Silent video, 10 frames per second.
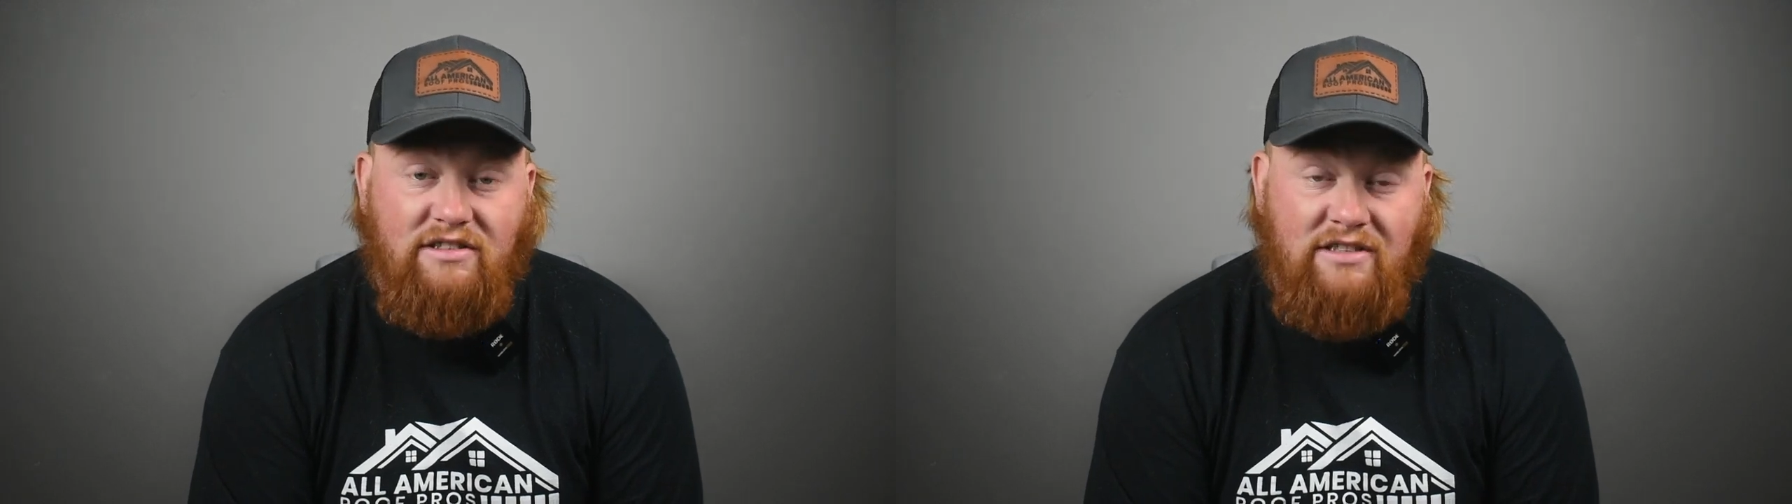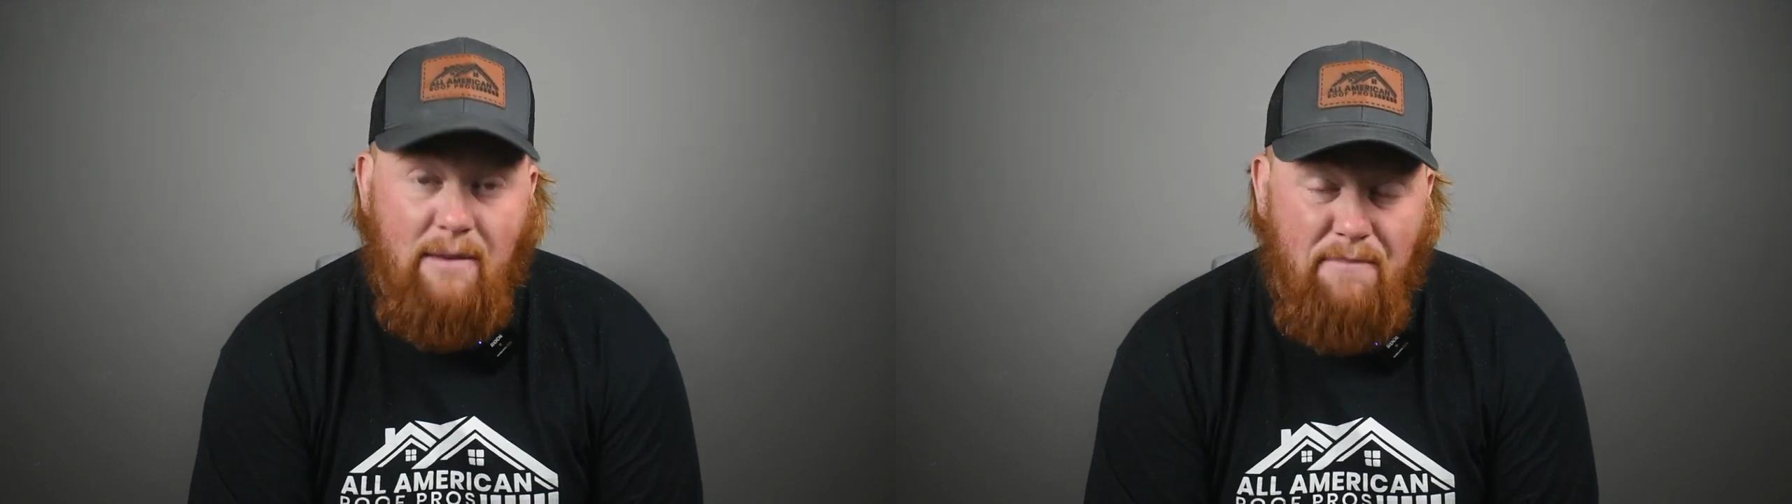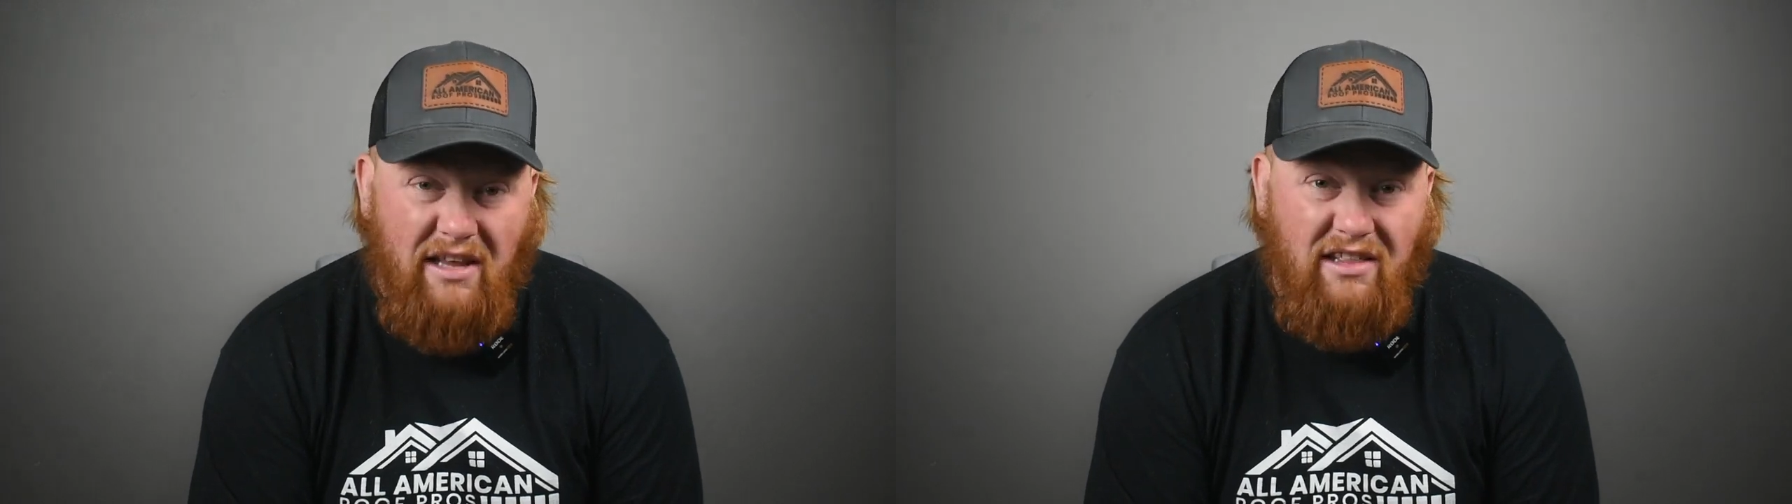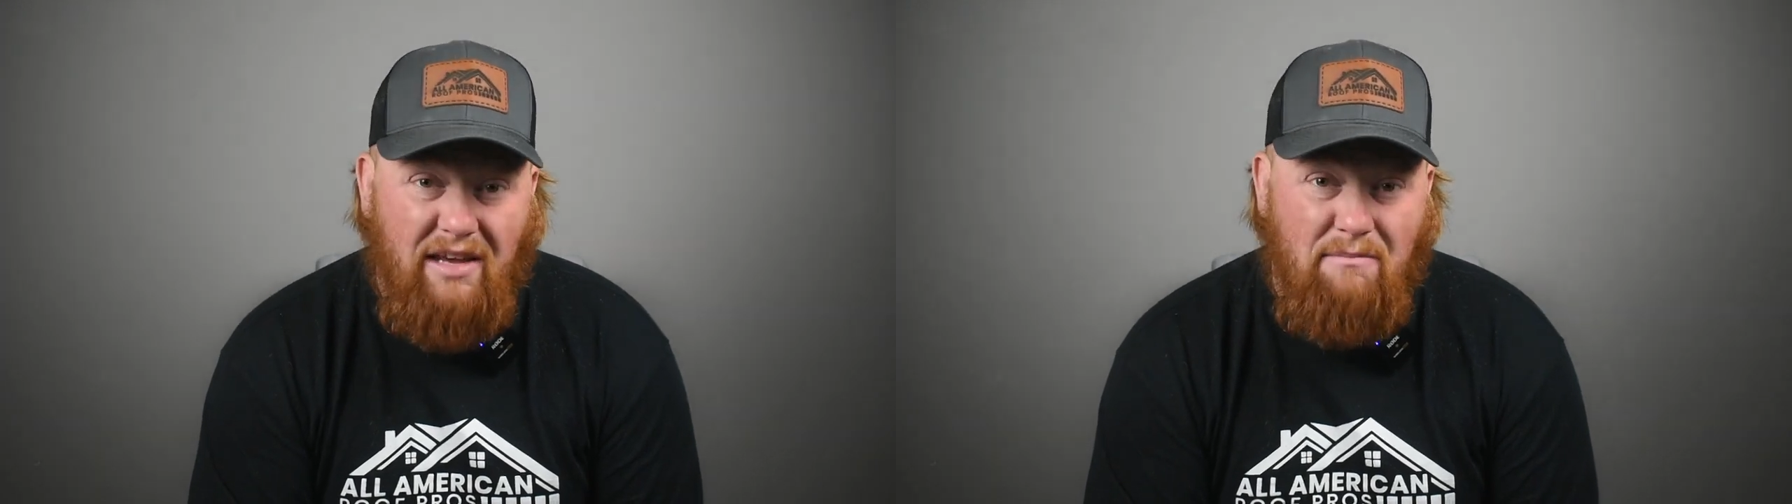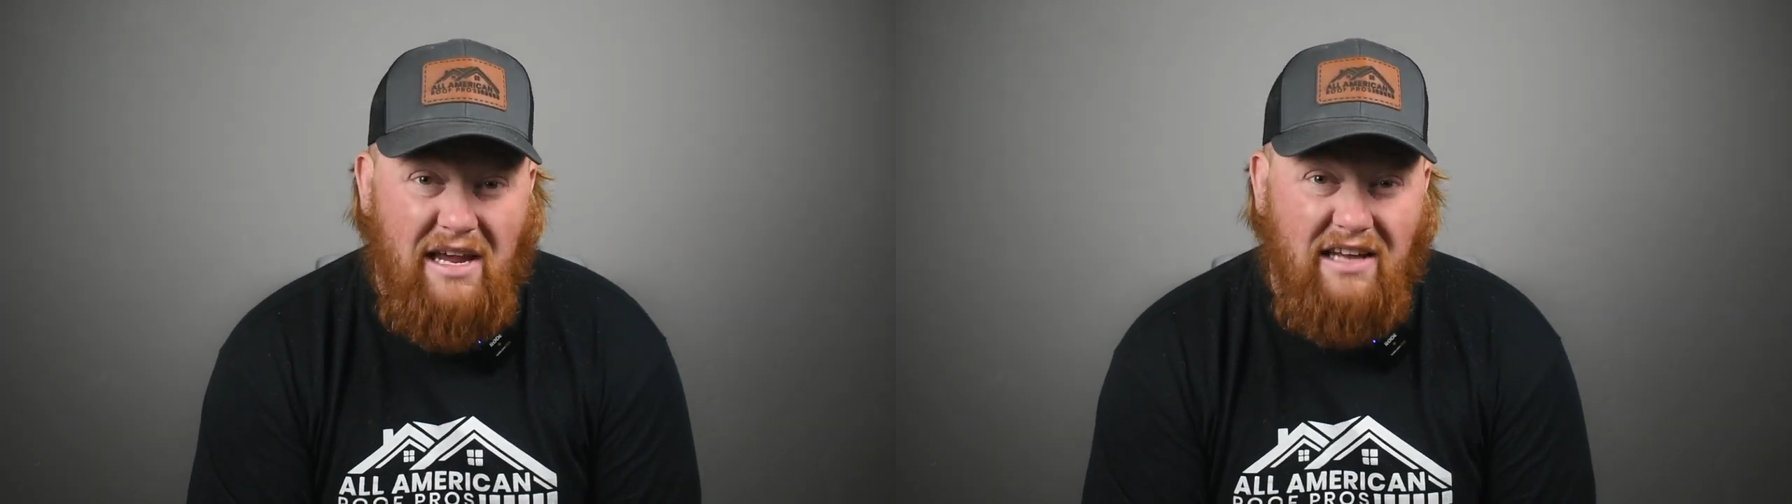
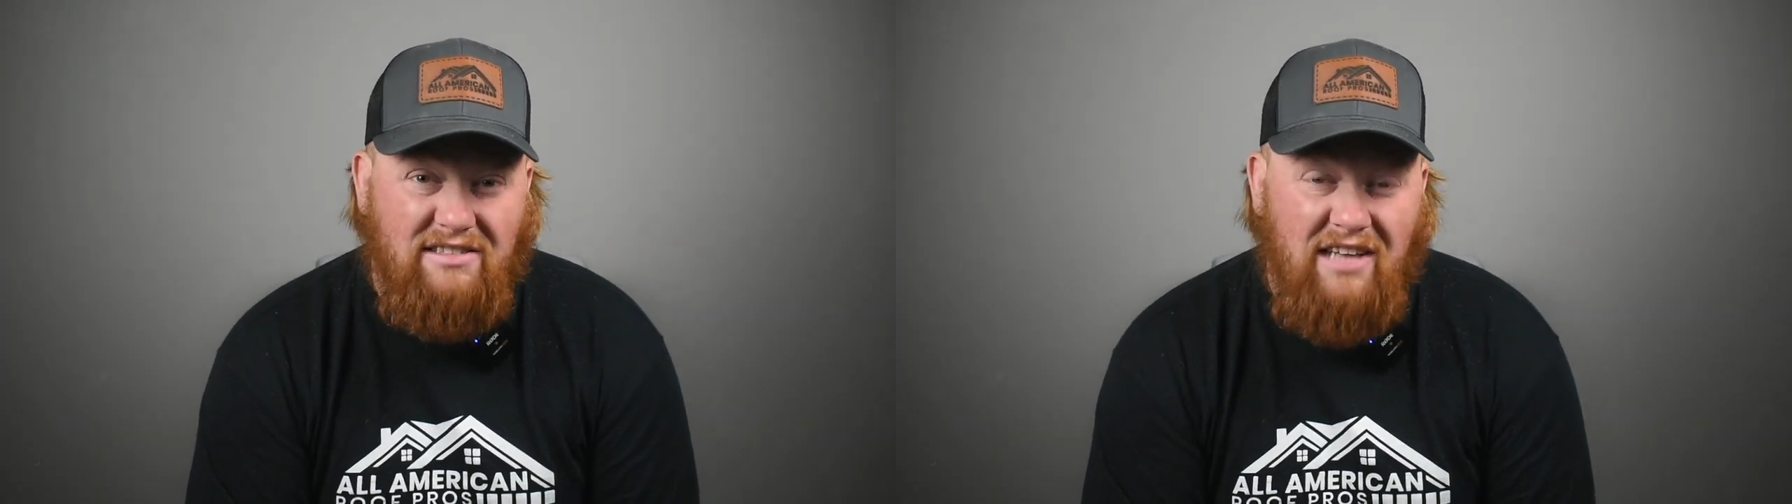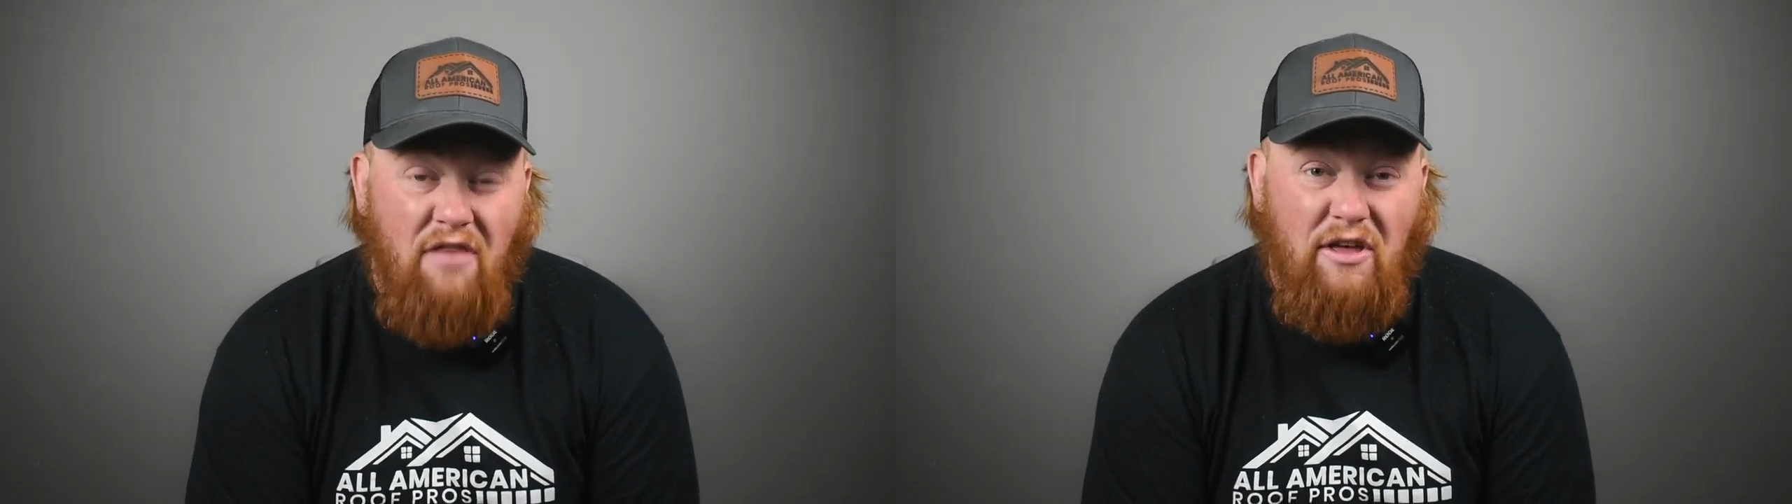typically means